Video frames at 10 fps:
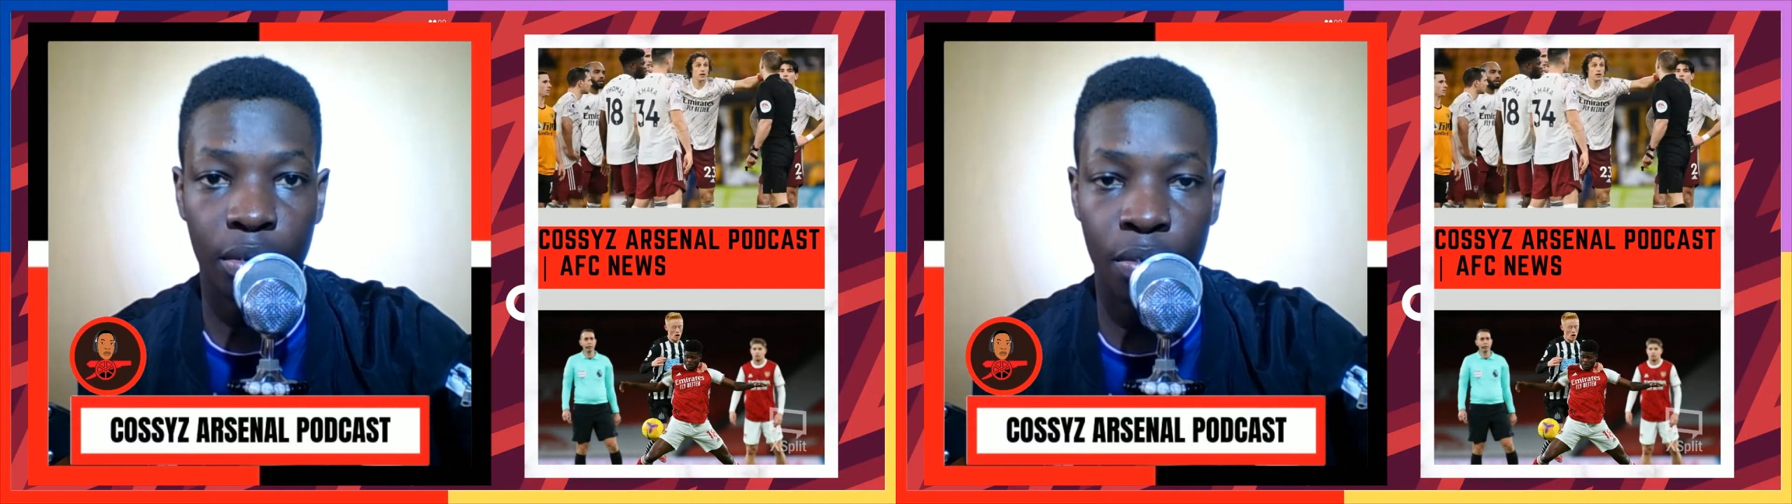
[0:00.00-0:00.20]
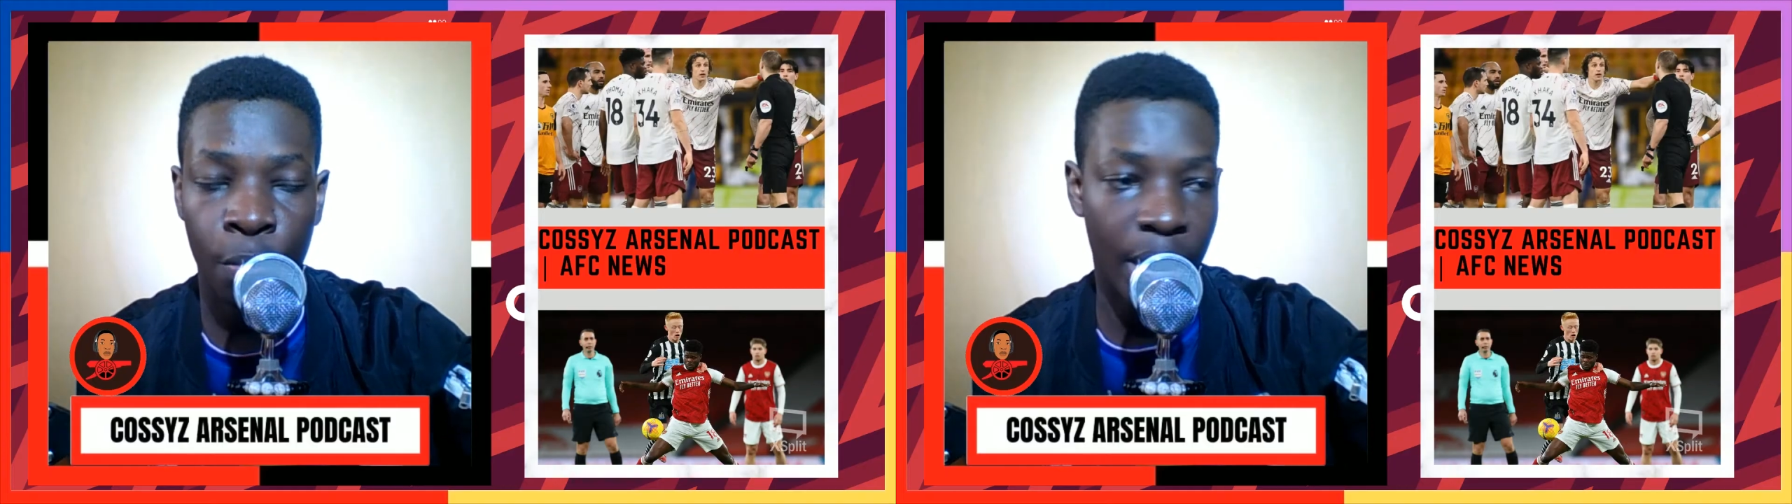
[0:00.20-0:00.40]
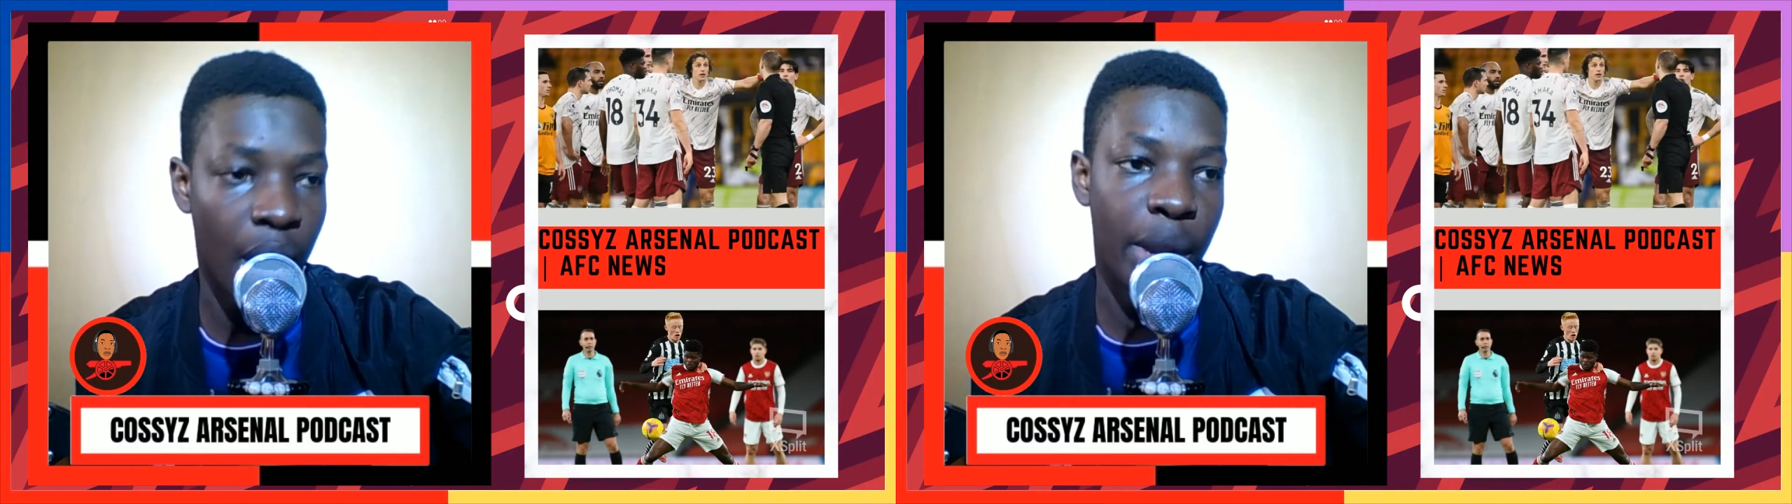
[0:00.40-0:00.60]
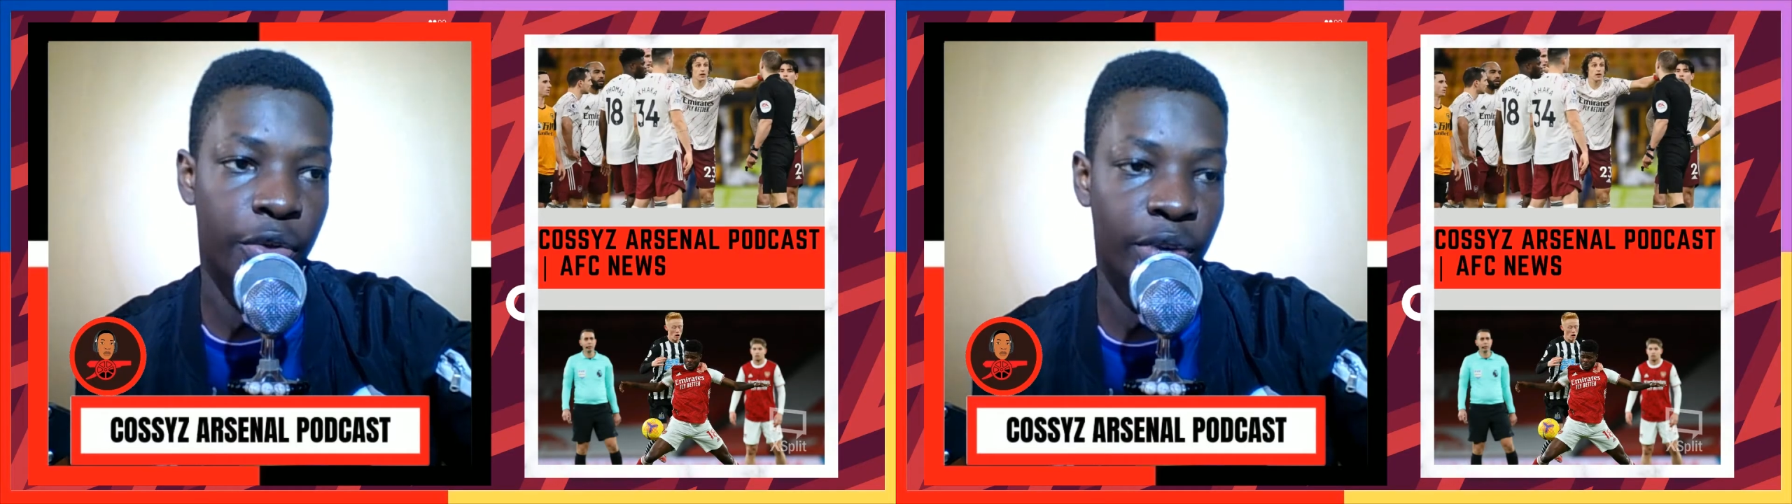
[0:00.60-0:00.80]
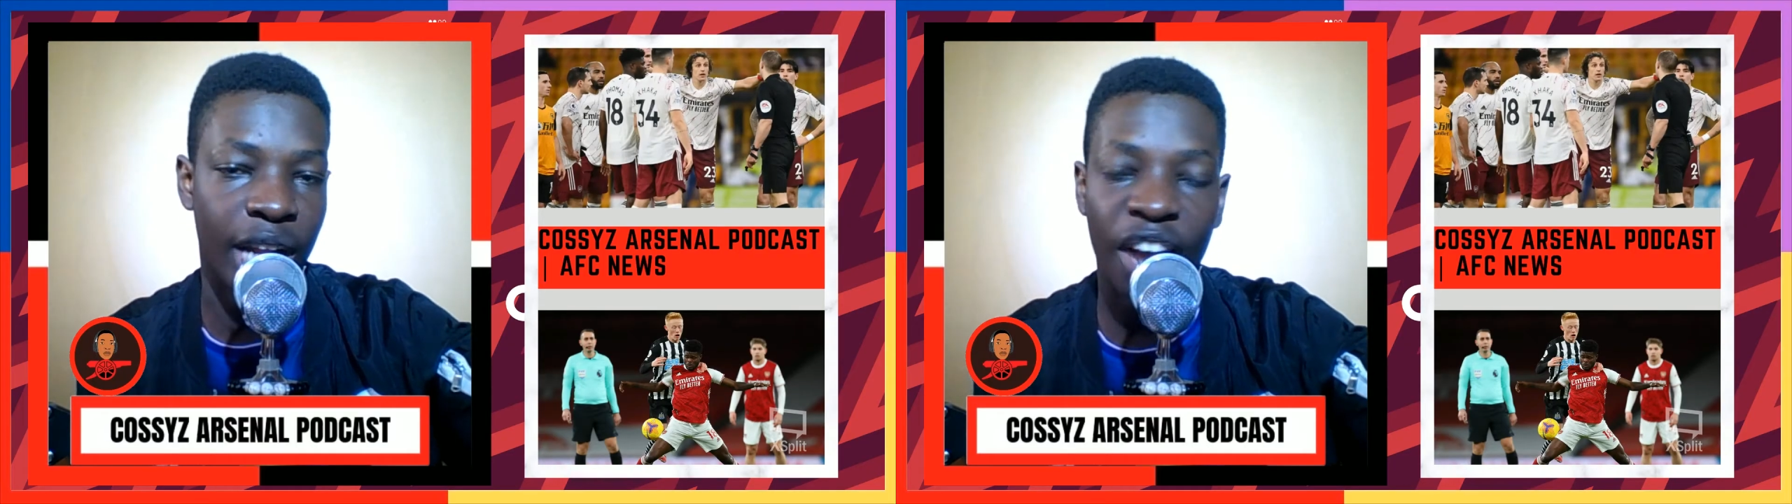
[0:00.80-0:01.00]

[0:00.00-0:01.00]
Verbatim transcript: Real Madrid.